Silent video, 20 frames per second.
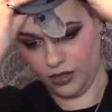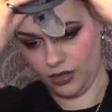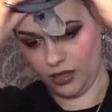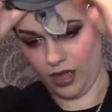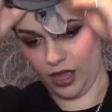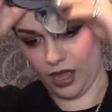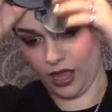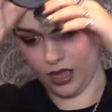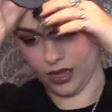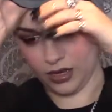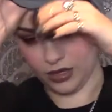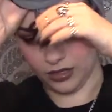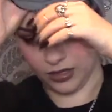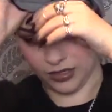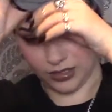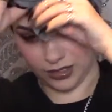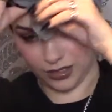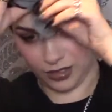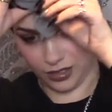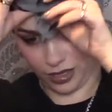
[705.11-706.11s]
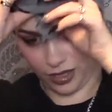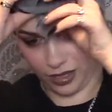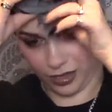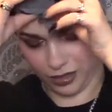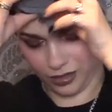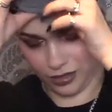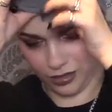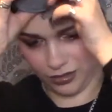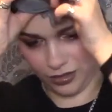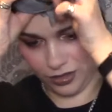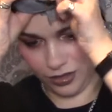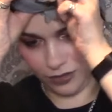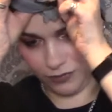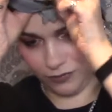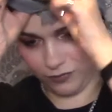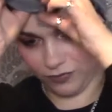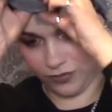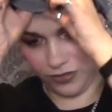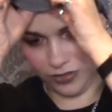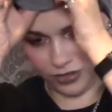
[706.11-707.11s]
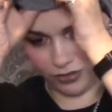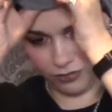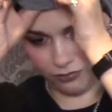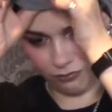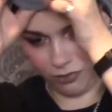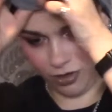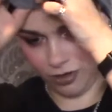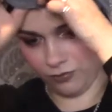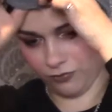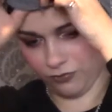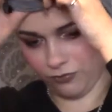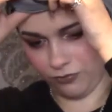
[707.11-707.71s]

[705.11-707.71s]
and I can like feed it right